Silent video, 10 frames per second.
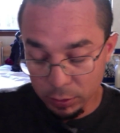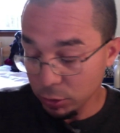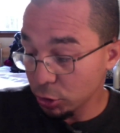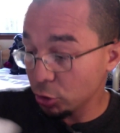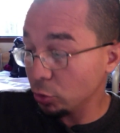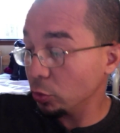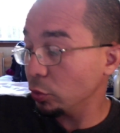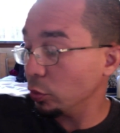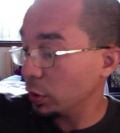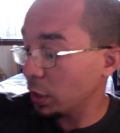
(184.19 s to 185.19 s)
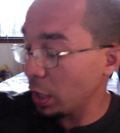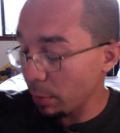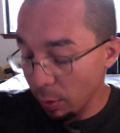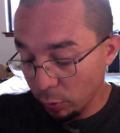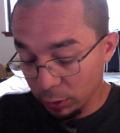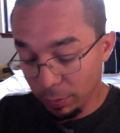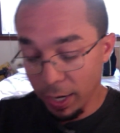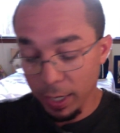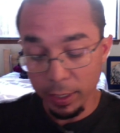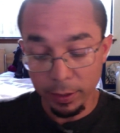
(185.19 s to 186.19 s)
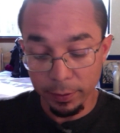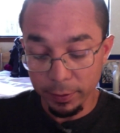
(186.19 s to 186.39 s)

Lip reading: to come up with my